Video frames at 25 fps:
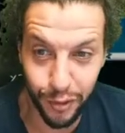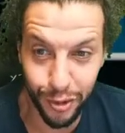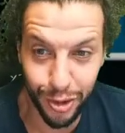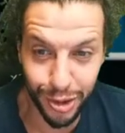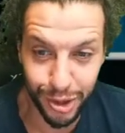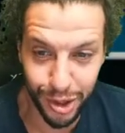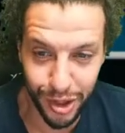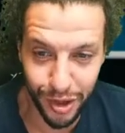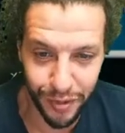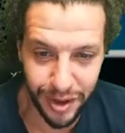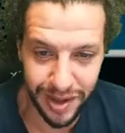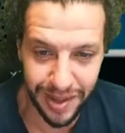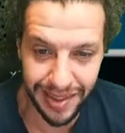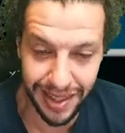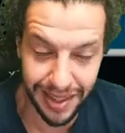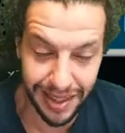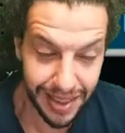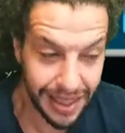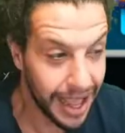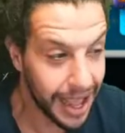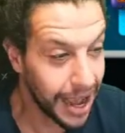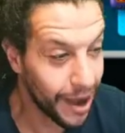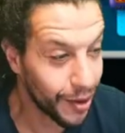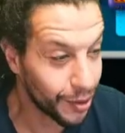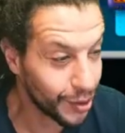fort
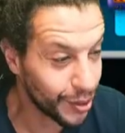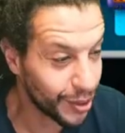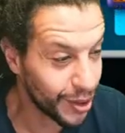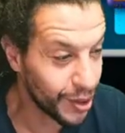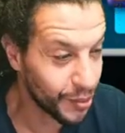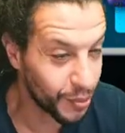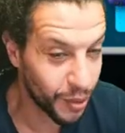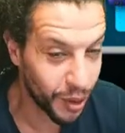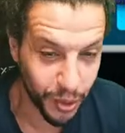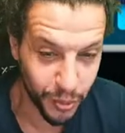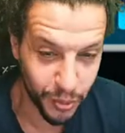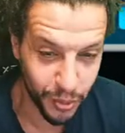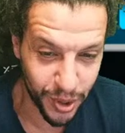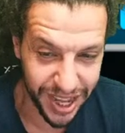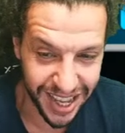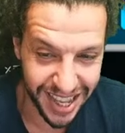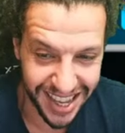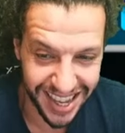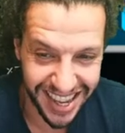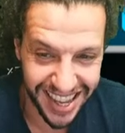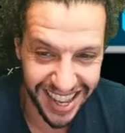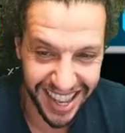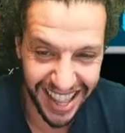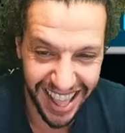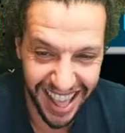defended now, not in one
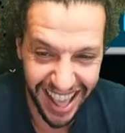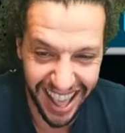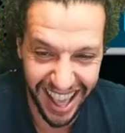week.